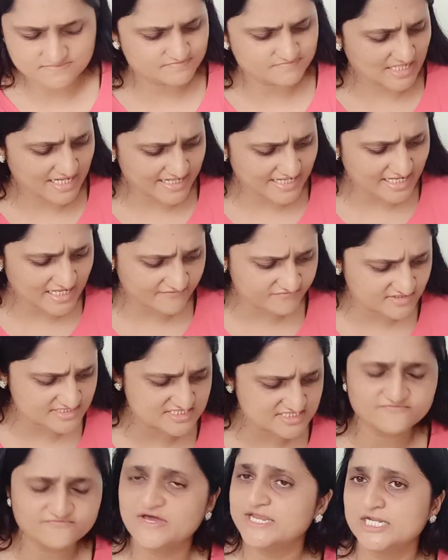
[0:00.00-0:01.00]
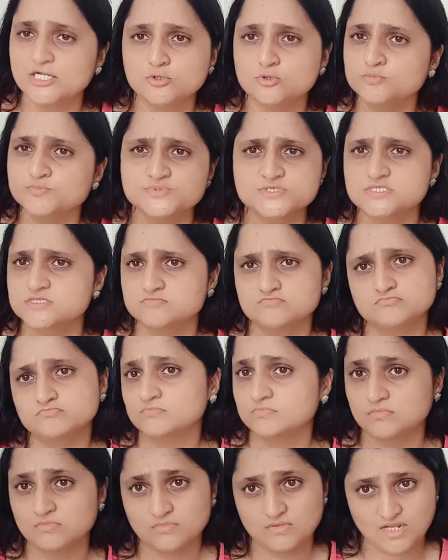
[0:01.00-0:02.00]
I have the safari tubes,
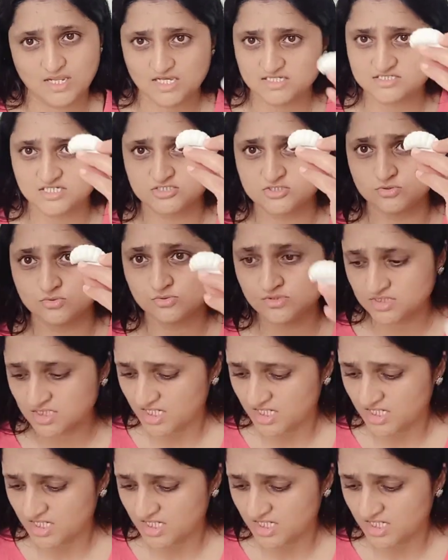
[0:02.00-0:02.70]
as I told.